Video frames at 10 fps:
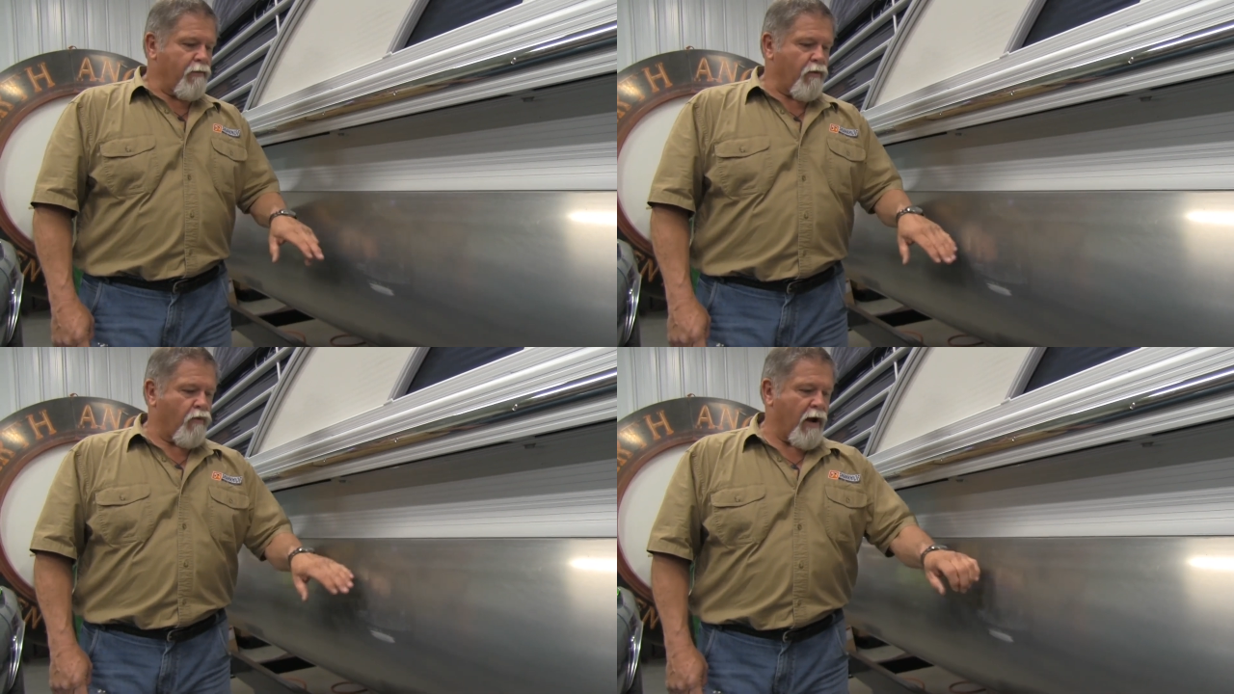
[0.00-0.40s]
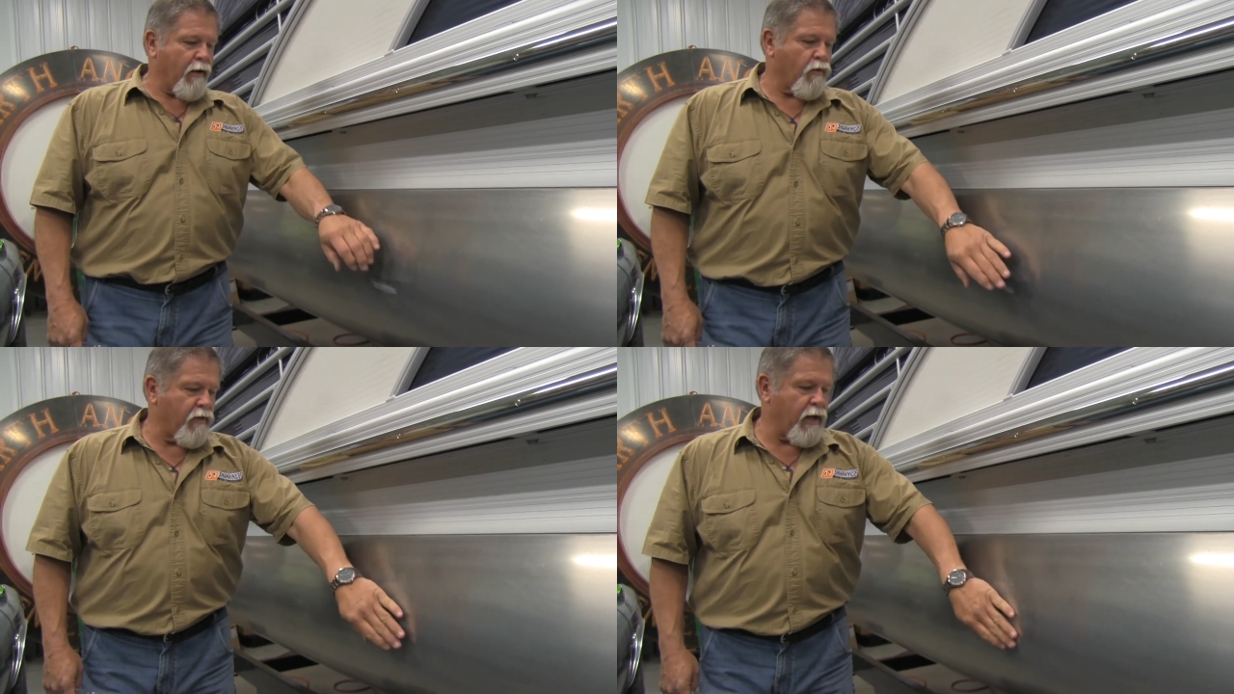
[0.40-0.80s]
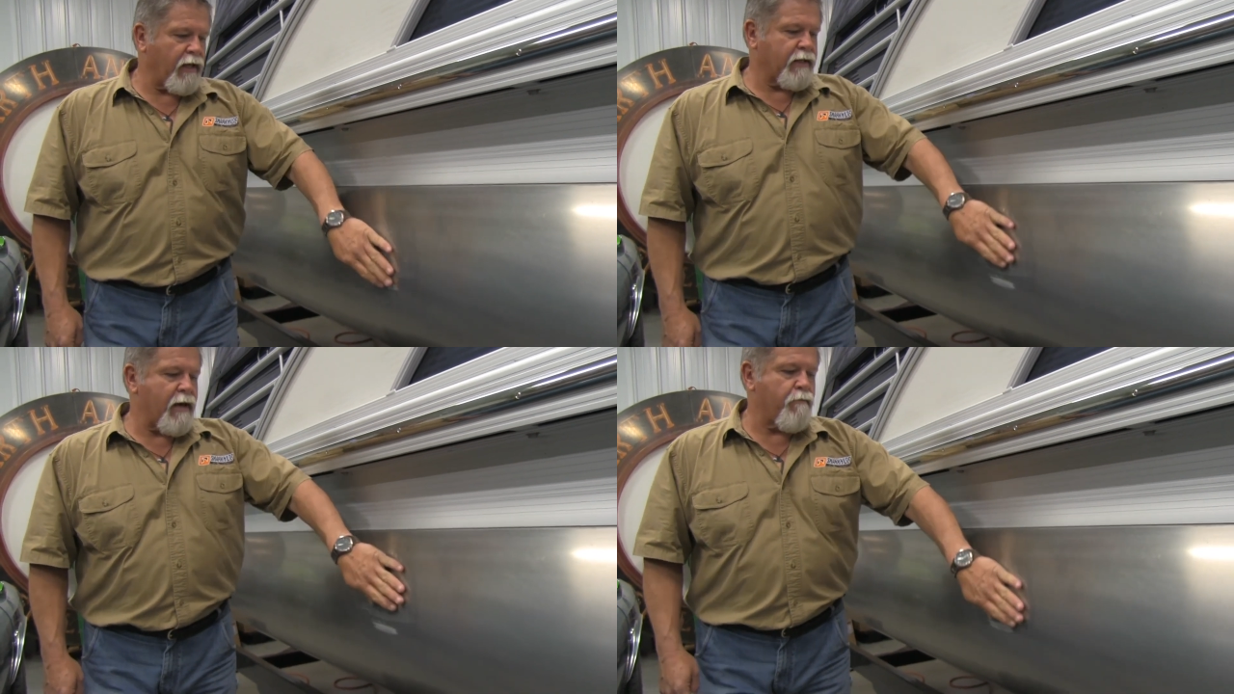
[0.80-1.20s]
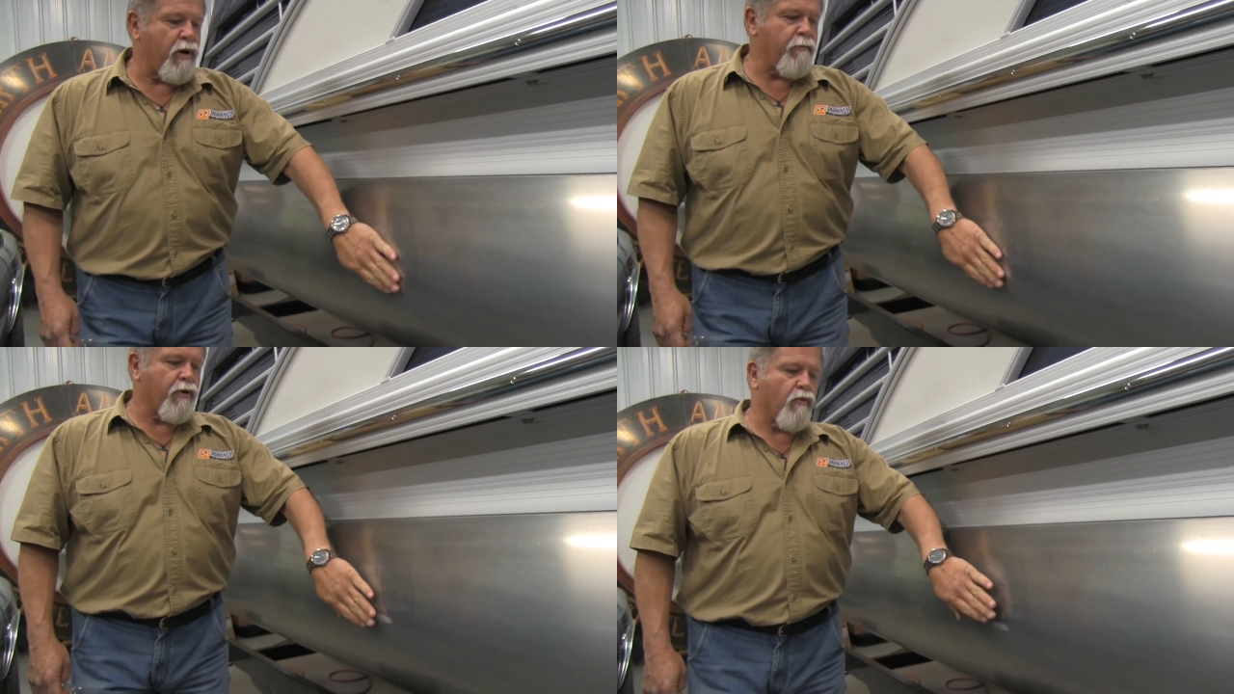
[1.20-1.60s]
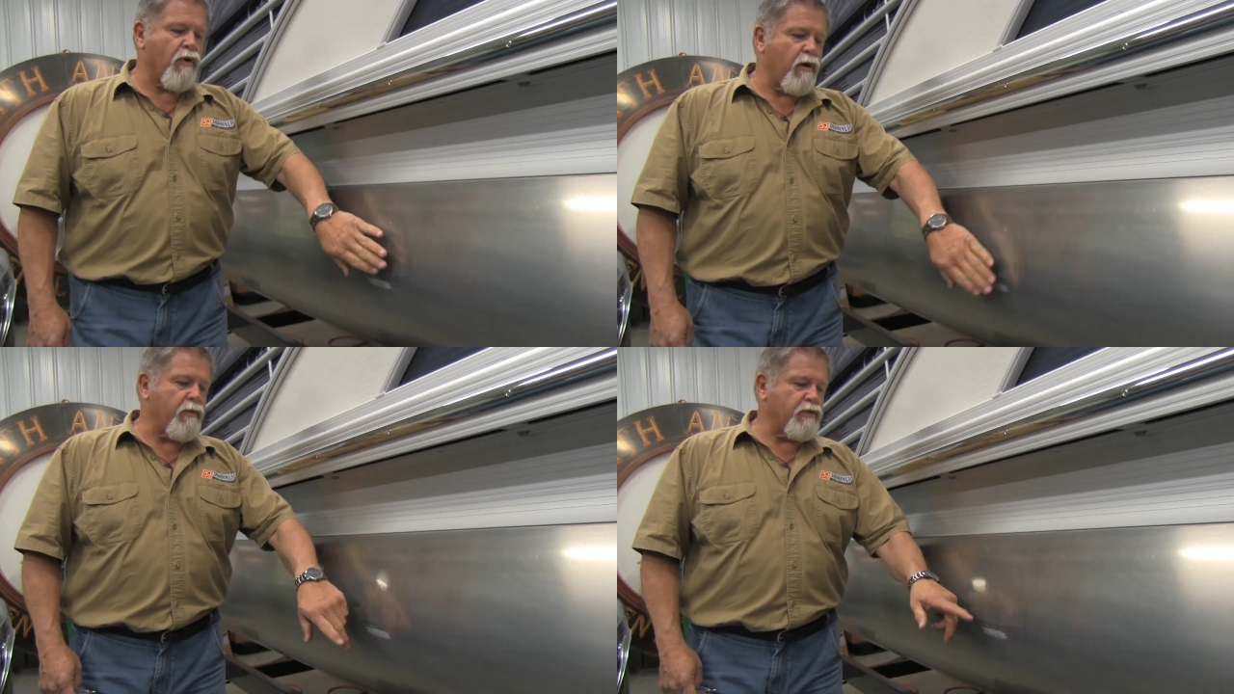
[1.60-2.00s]
but right where they let that bumper
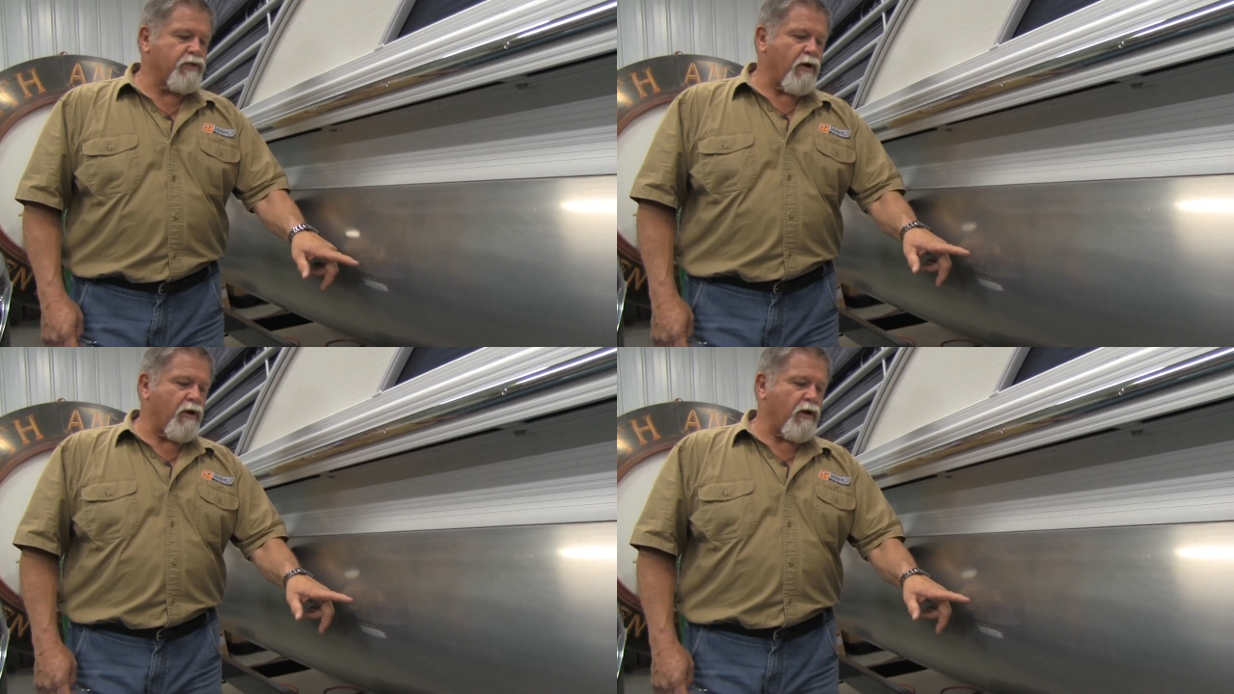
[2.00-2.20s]
rub and